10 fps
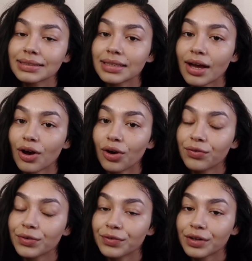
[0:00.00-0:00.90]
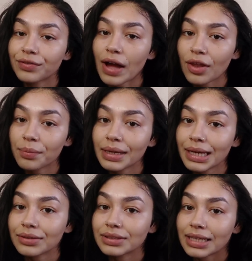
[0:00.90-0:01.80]
So feel free to follow me
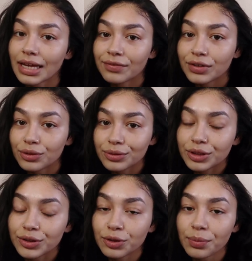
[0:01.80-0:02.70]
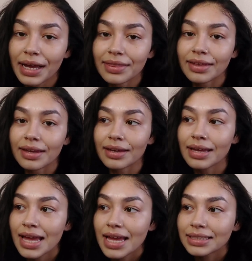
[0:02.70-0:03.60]
outside of YouTube. I think